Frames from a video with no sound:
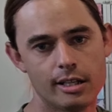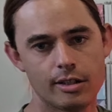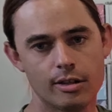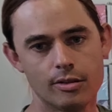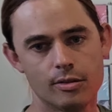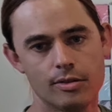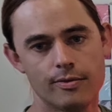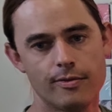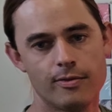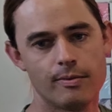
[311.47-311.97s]

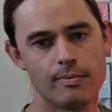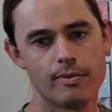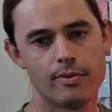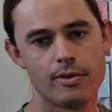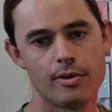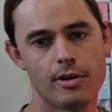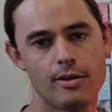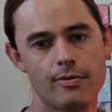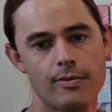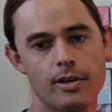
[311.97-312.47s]
gone from
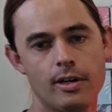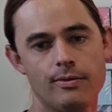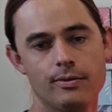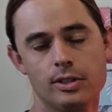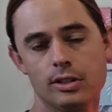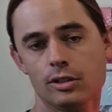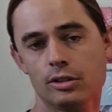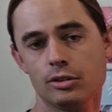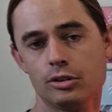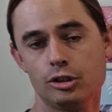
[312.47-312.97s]

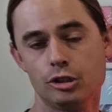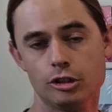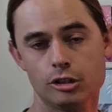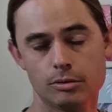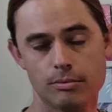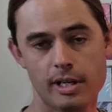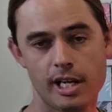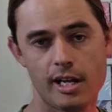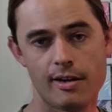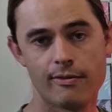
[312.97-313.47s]
$35 due to
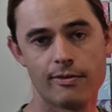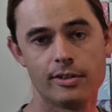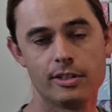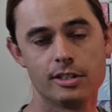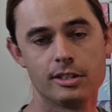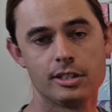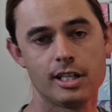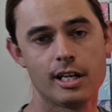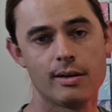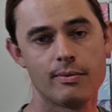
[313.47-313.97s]
demand for
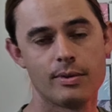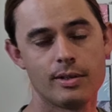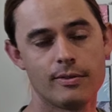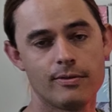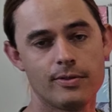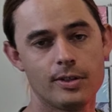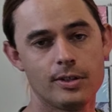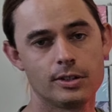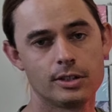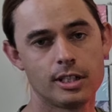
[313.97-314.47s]
the set when it
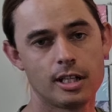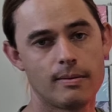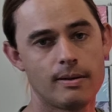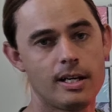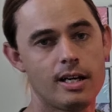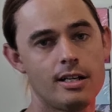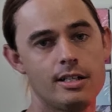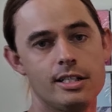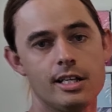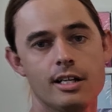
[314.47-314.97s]
first came
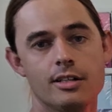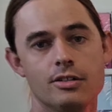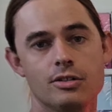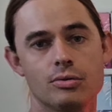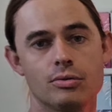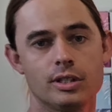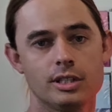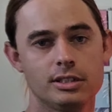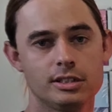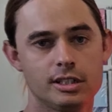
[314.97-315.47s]
out, down to
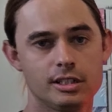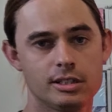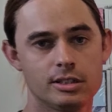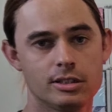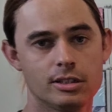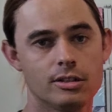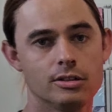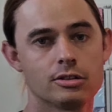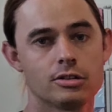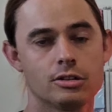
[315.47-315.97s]

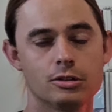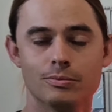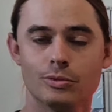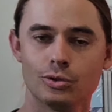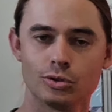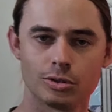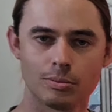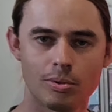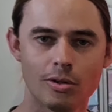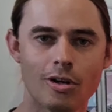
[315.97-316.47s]
$26 because
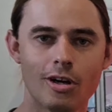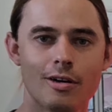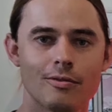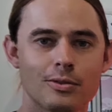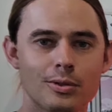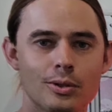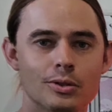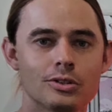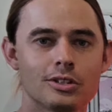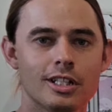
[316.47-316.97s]
more supply,
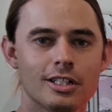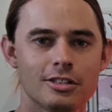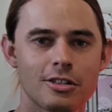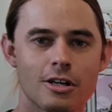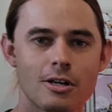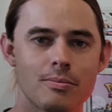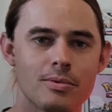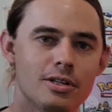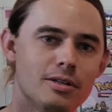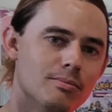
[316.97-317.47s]
of course, gets
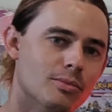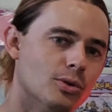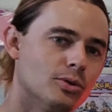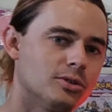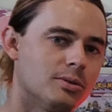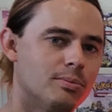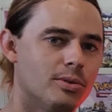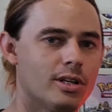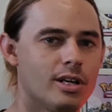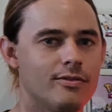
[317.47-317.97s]
open and more
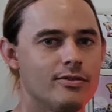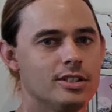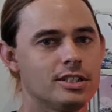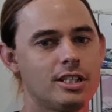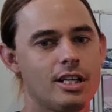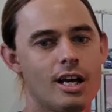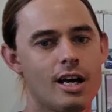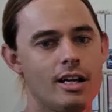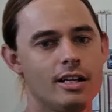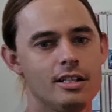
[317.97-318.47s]
supply of this
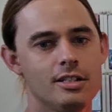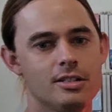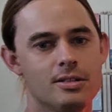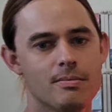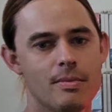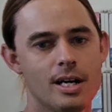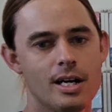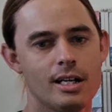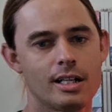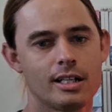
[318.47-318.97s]
card hits
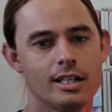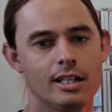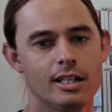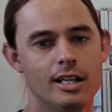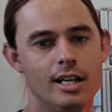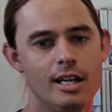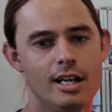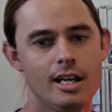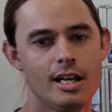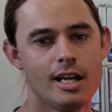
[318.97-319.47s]
the market.
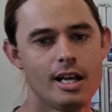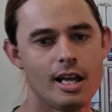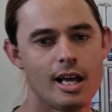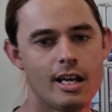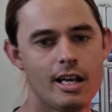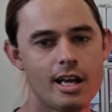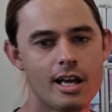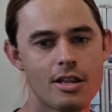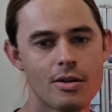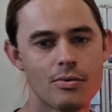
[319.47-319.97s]

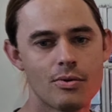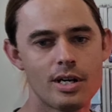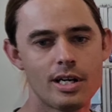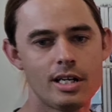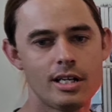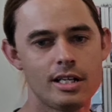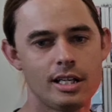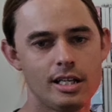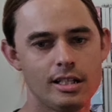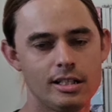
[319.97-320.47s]
Another
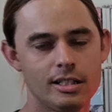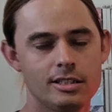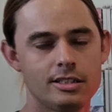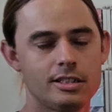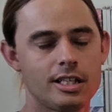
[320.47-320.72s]
one in the